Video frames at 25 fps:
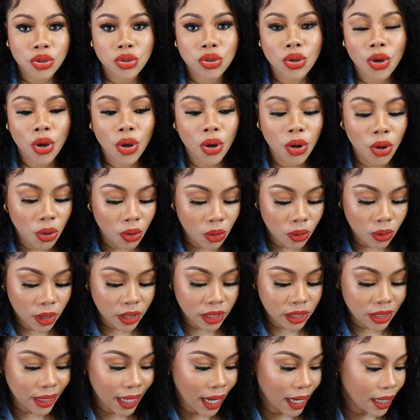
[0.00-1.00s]
So
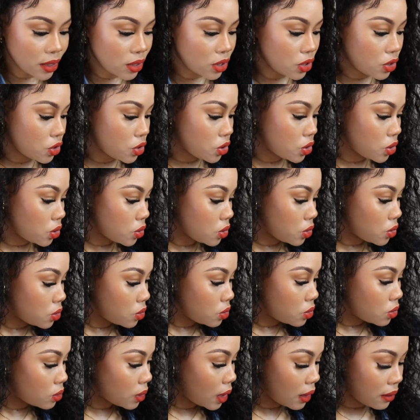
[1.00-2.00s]
it's nice
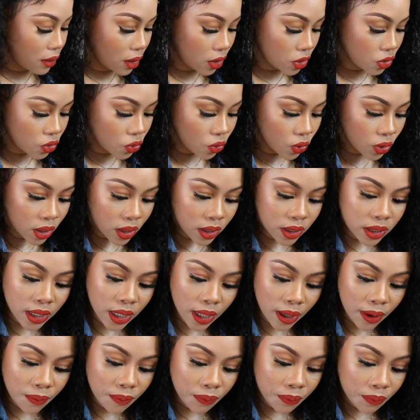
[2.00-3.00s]
to, I think George is
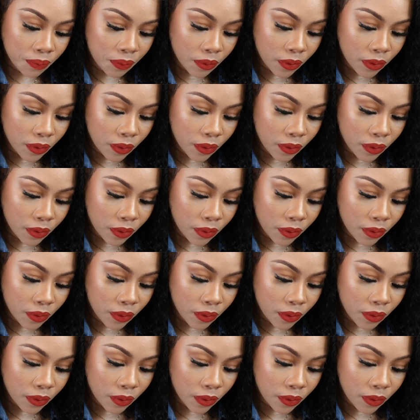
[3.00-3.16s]
here.